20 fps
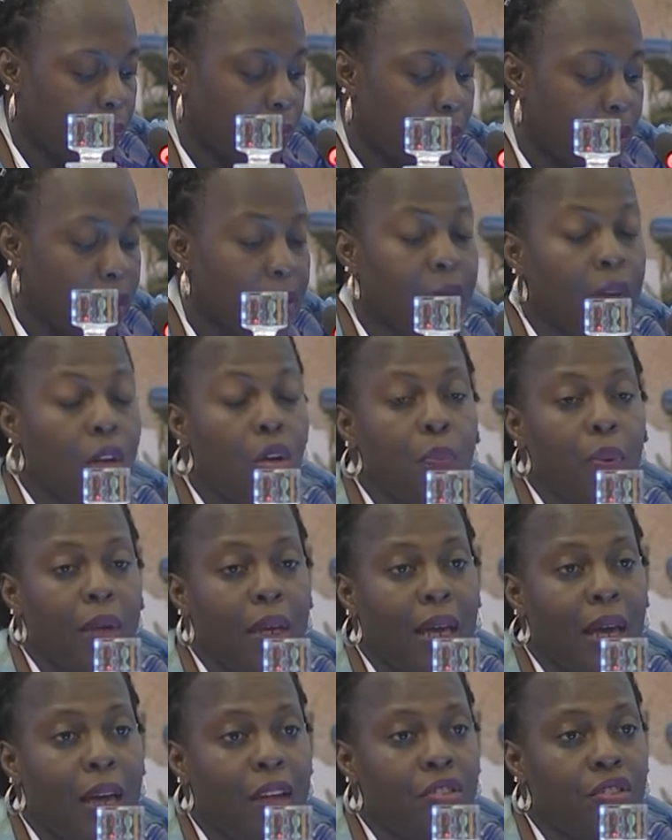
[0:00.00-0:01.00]

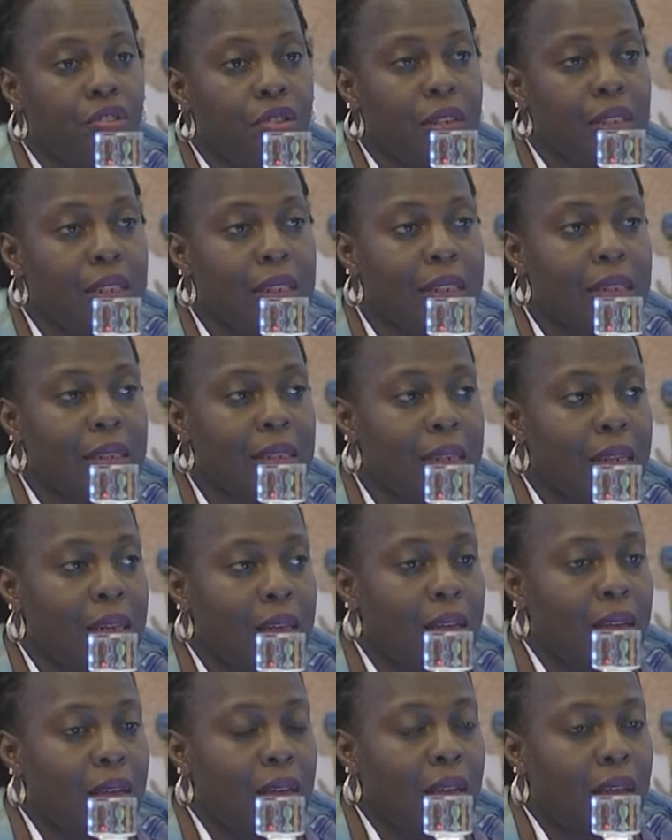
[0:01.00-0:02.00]
developing countries,
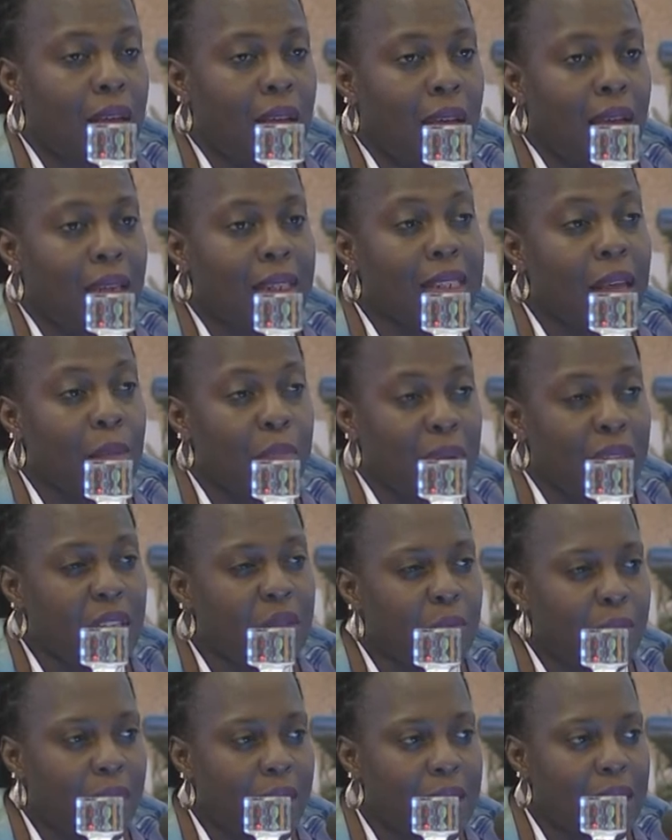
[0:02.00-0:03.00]
it's a
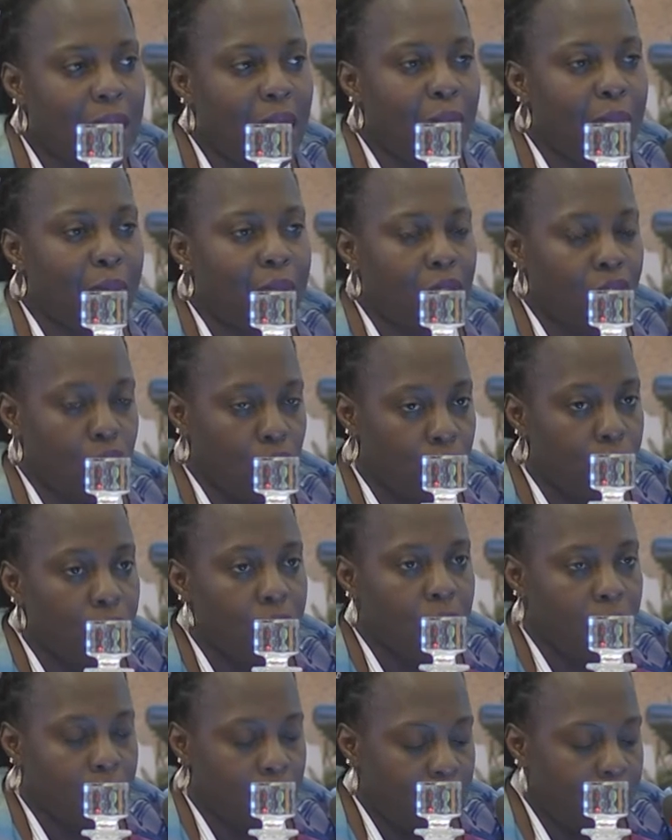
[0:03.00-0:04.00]
bit better, but
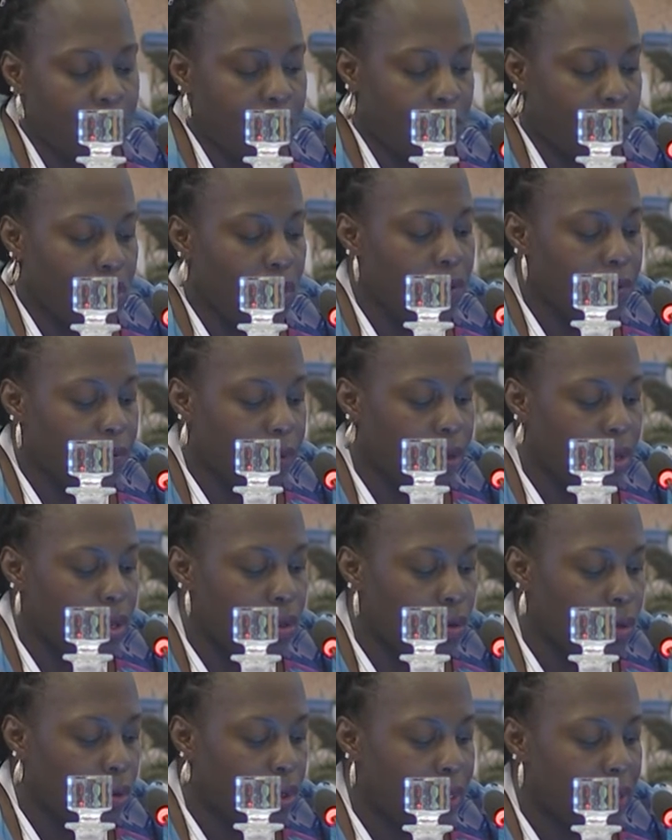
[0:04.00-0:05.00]
not very
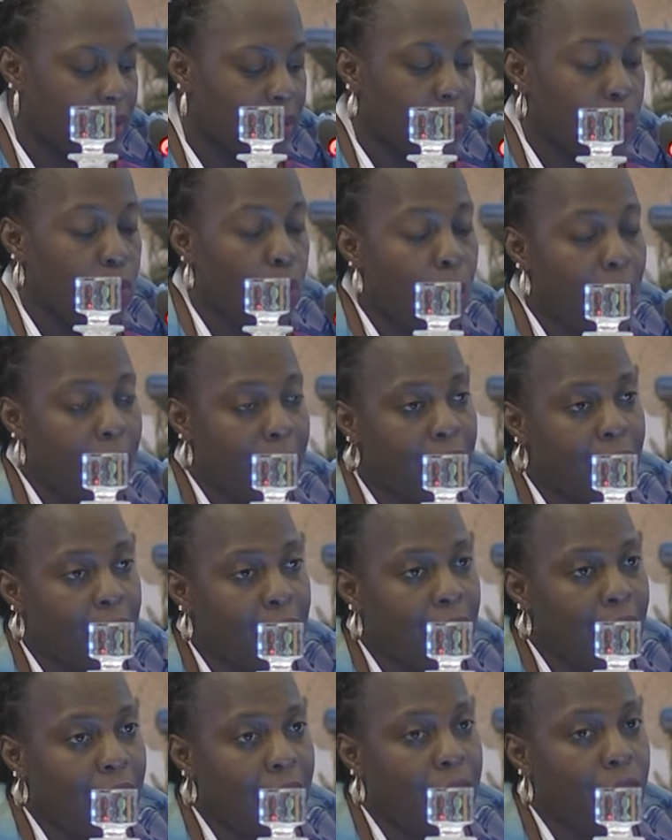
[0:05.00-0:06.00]
good. It's 1
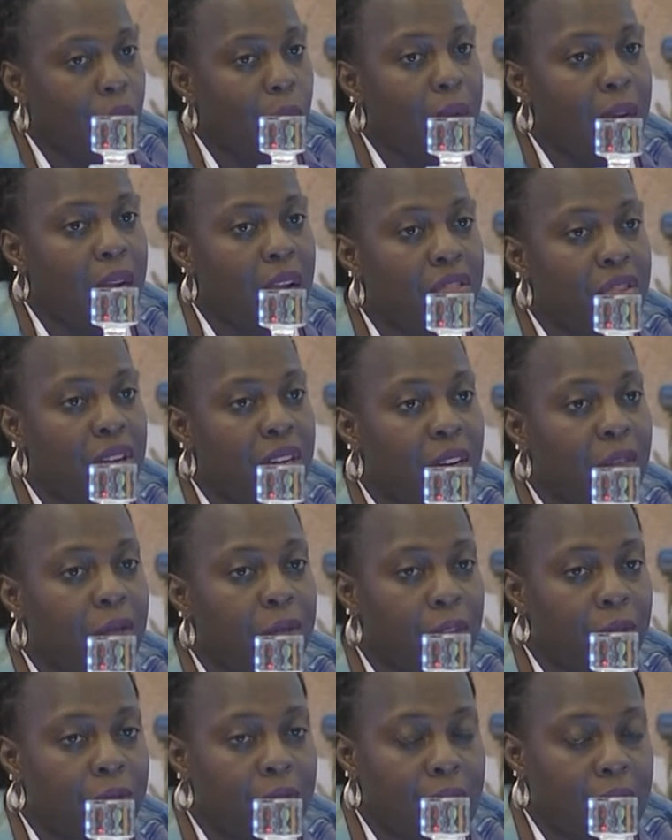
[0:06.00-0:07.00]
in
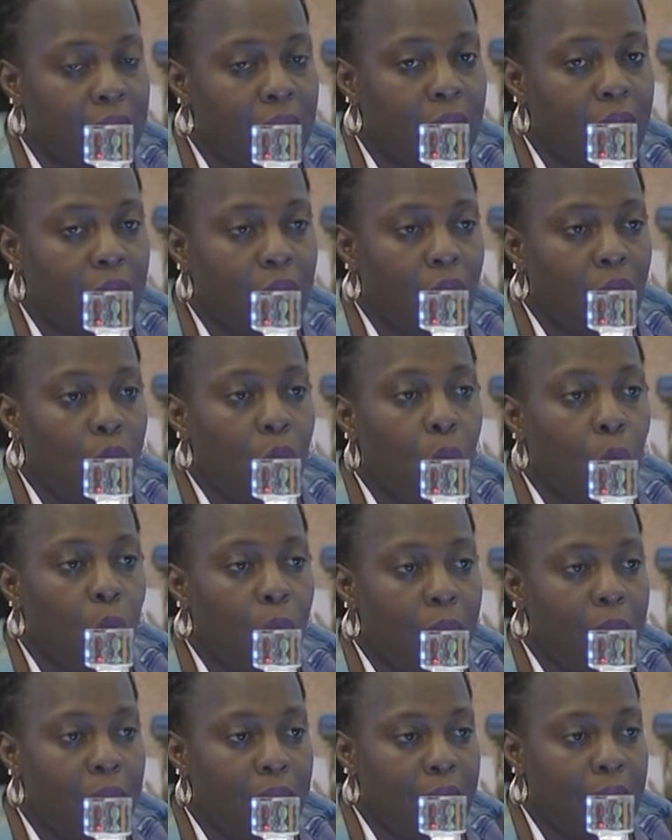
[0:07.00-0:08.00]
150
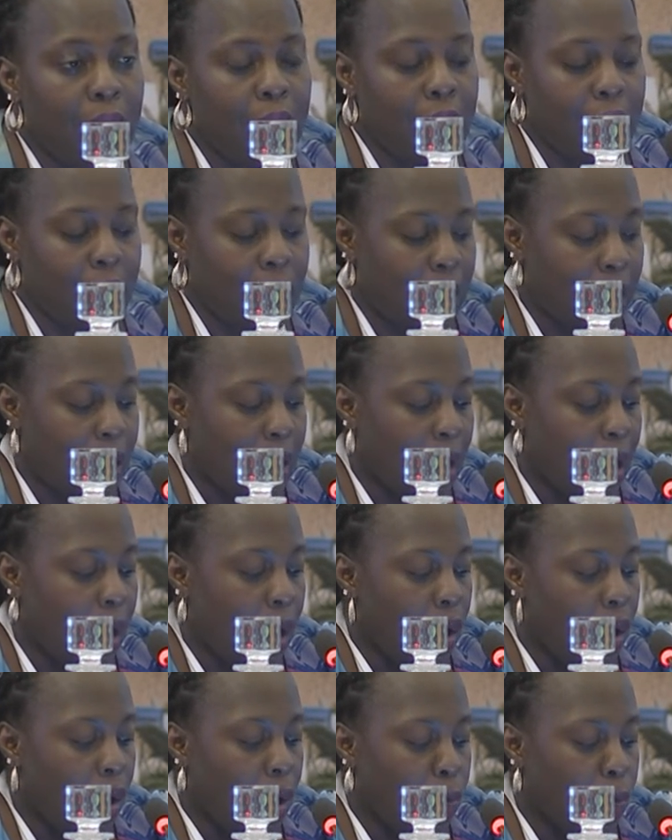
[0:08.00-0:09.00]
women.
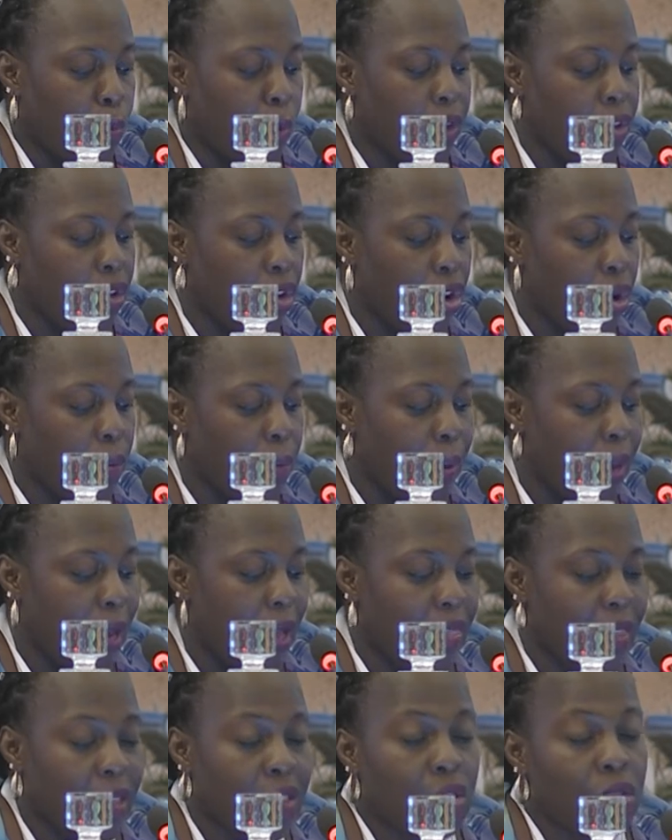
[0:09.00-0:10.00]
When you
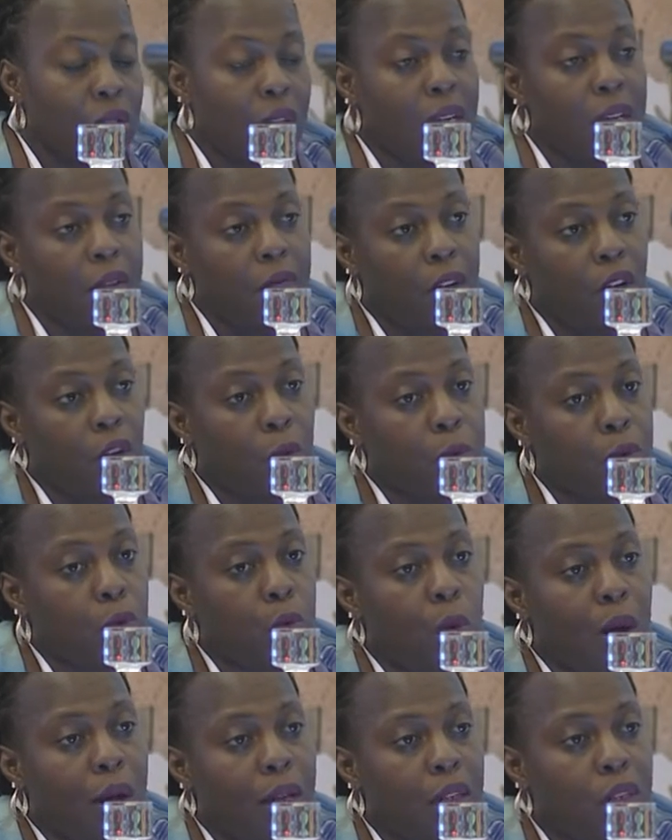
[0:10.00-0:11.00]
compare this to the
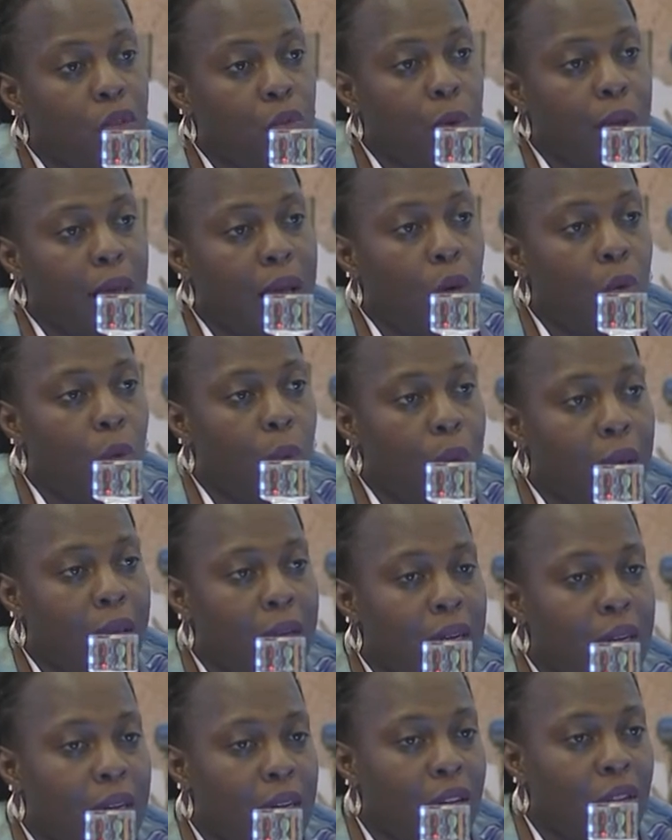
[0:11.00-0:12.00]
developed world, where
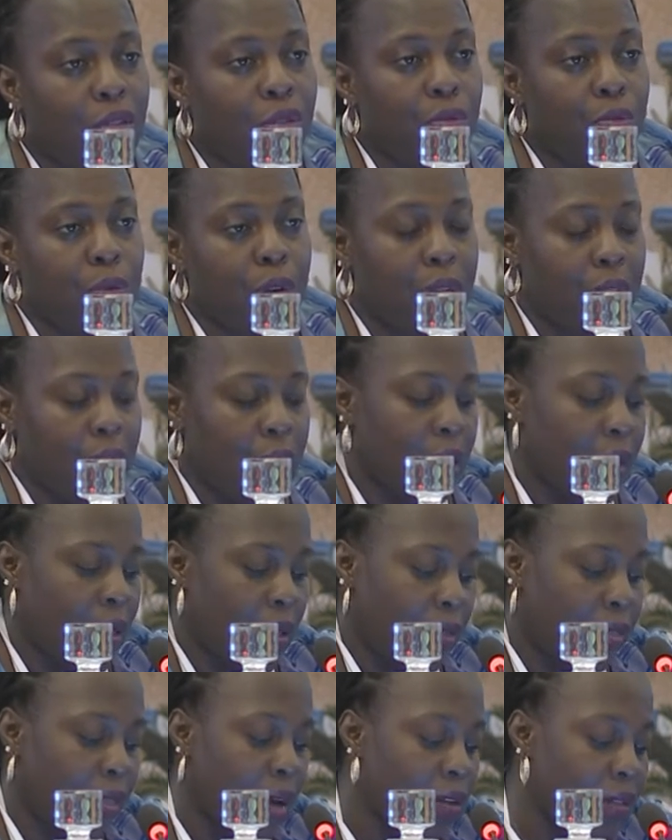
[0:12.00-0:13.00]
1 in
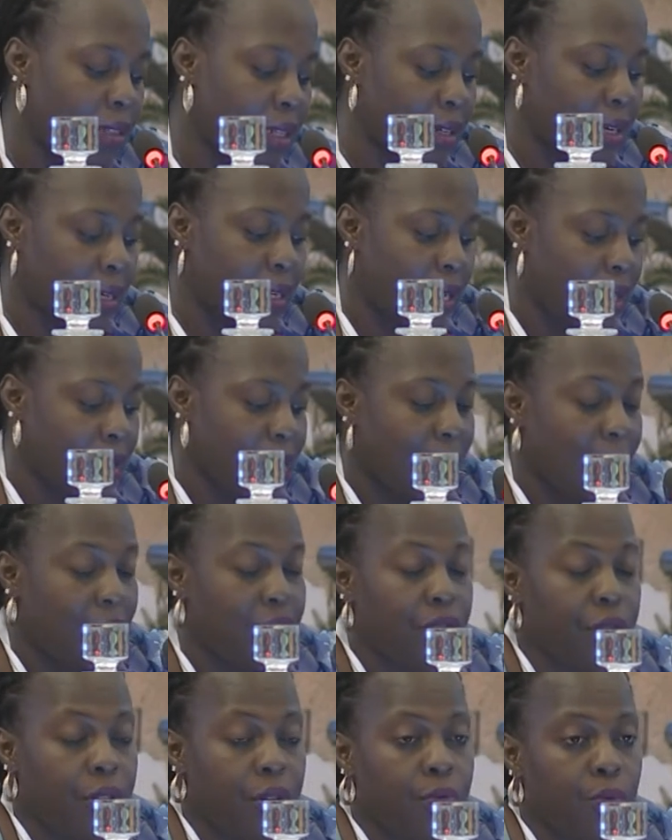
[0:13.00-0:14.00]

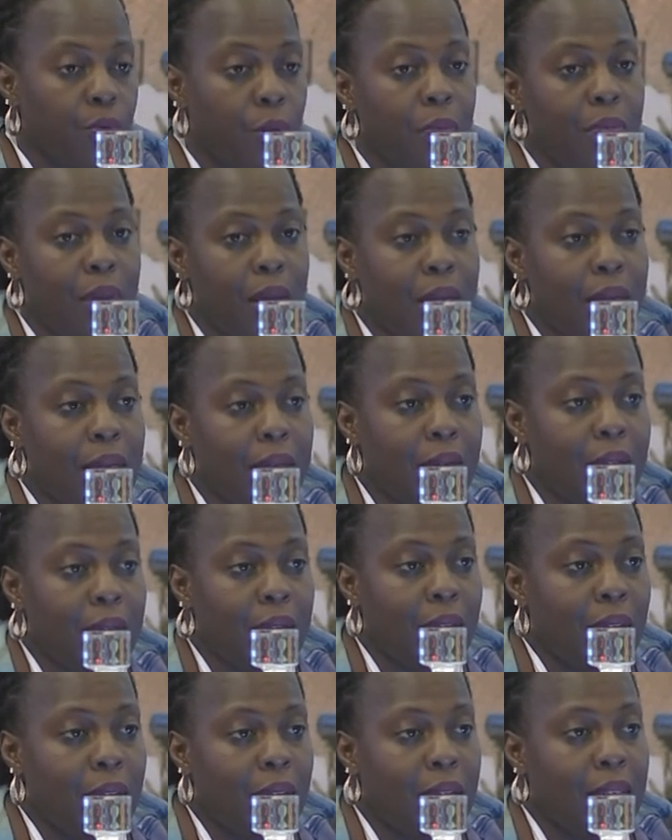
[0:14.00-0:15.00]
3,800 women
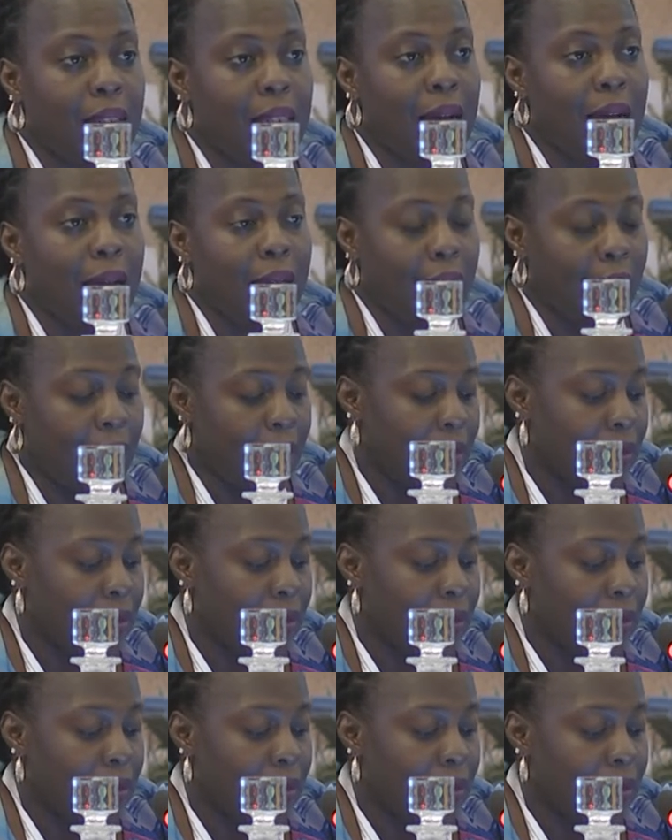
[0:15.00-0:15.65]
die,